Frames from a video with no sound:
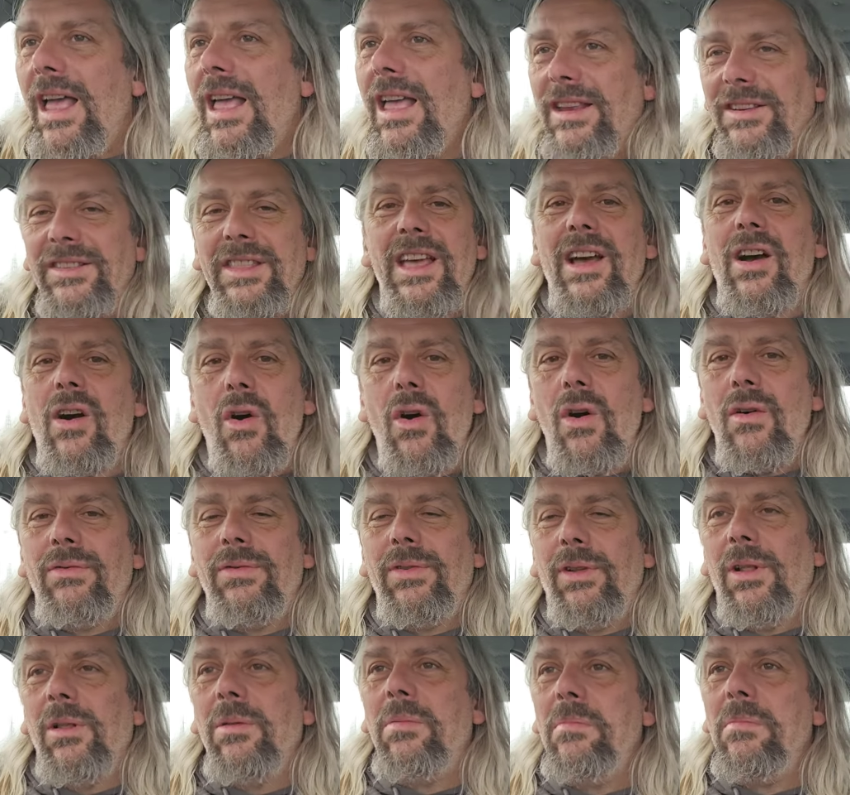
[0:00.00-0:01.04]
Isn't that
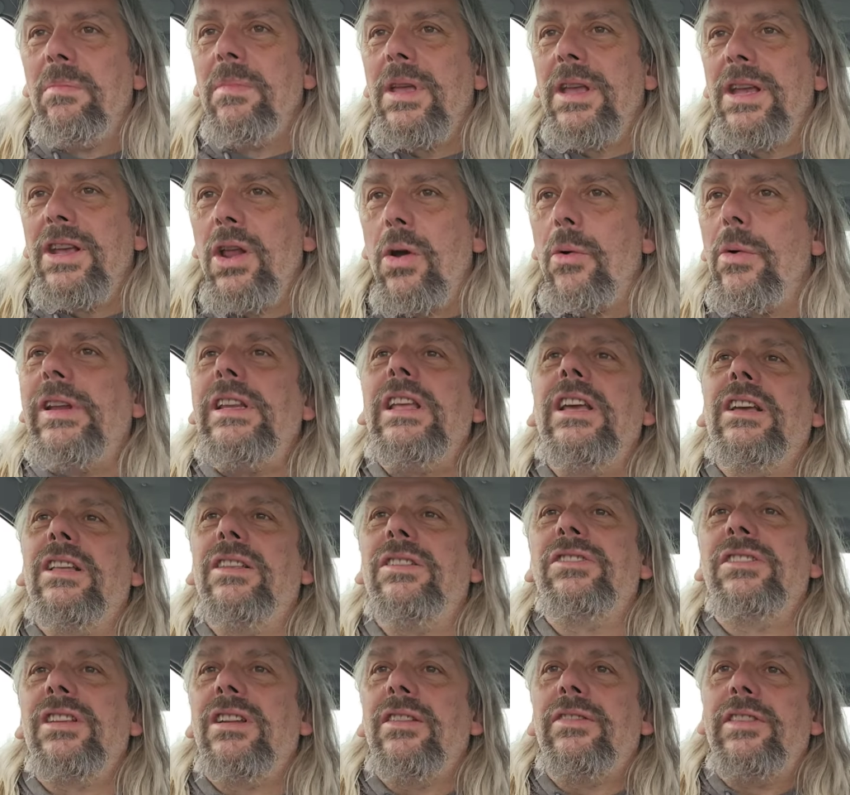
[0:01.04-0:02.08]
awful? You know, when you
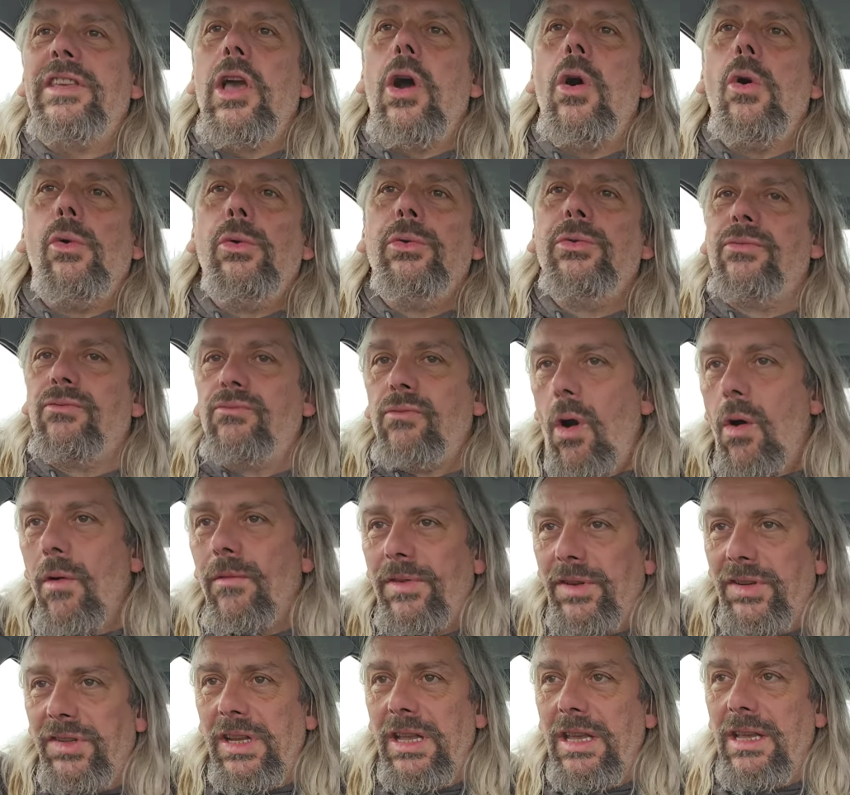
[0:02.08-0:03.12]
consider the old
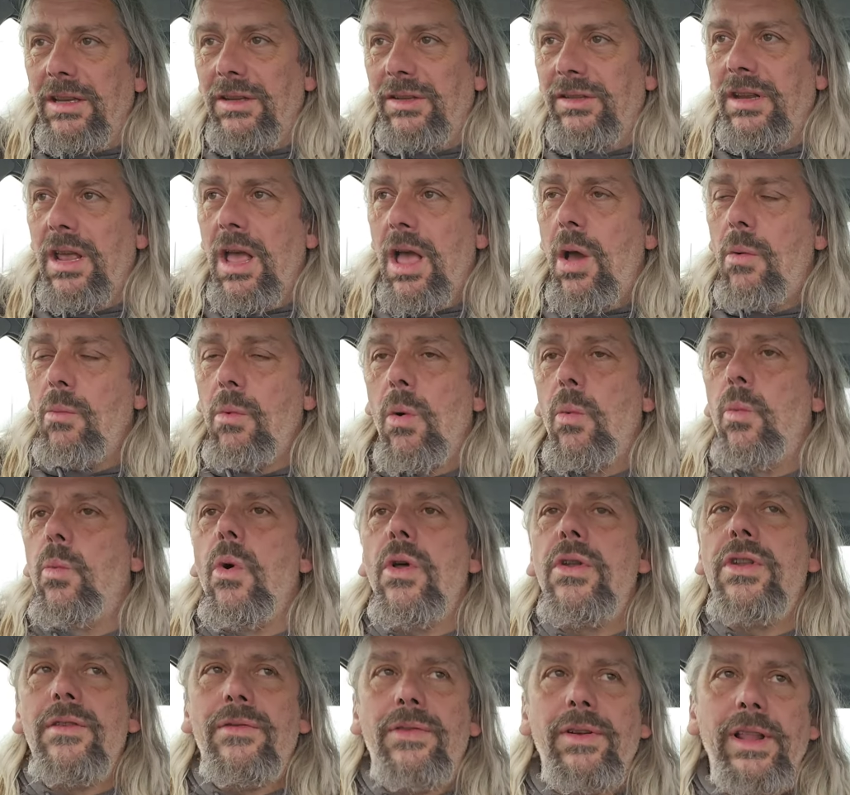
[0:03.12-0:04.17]
Rover seats were
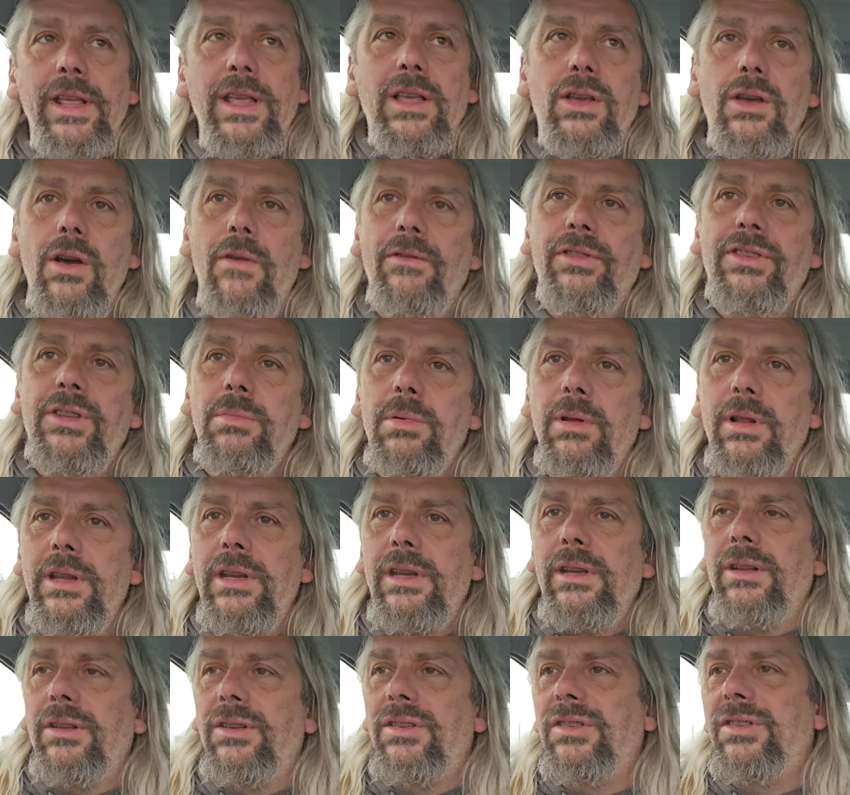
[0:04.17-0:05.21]
wonderfully comfortable
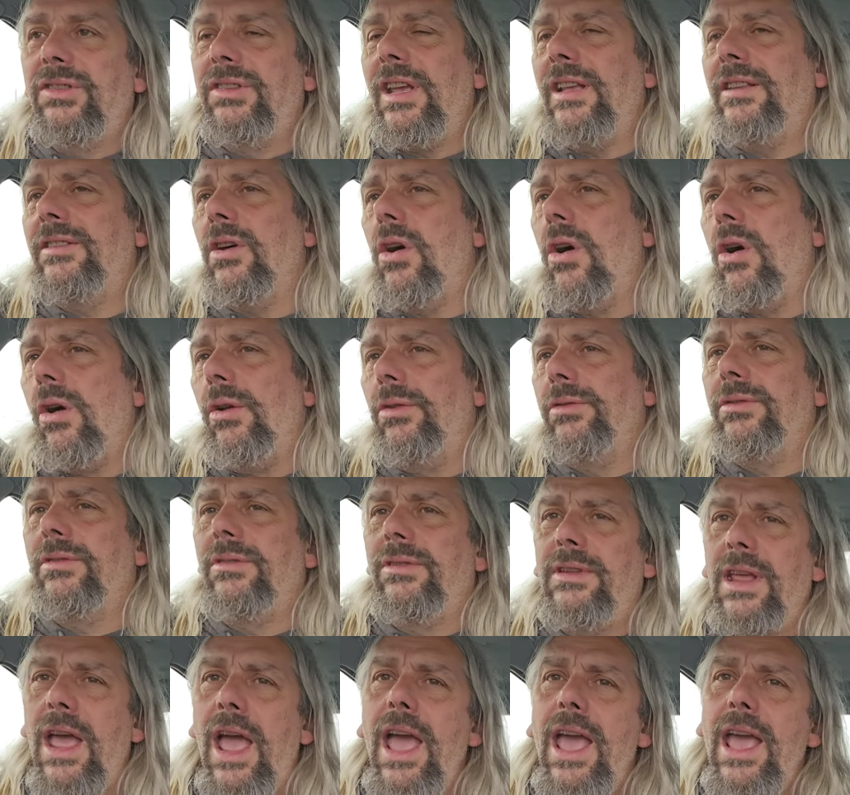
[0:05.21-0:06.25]
and you could sit all
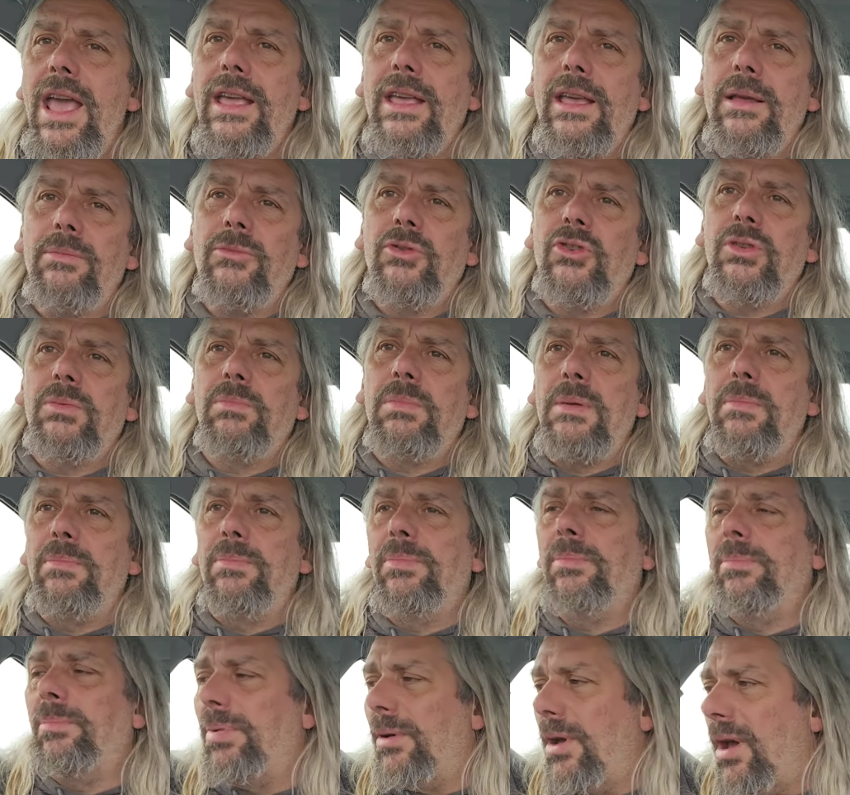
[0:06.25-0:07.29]
day and just be
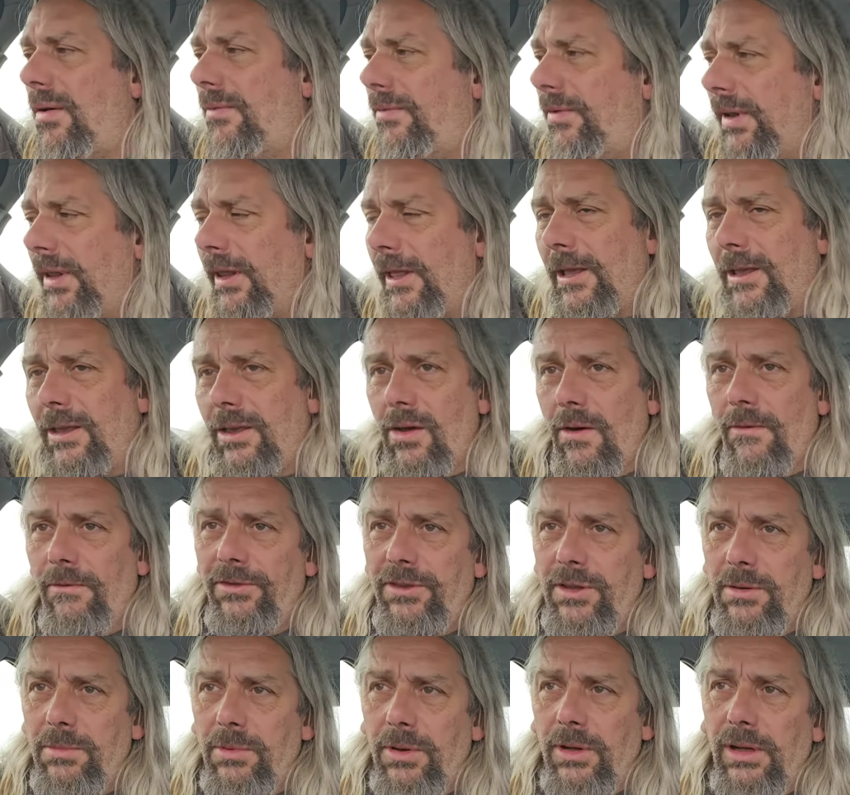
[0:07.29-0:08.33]
perfectly
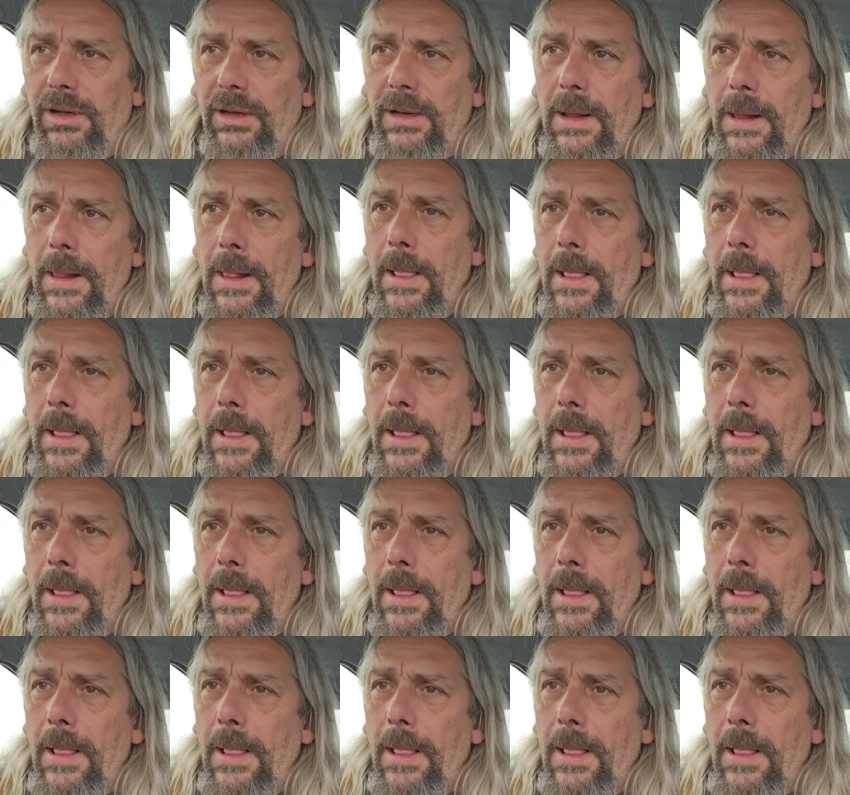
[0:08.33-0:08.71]
comfortable.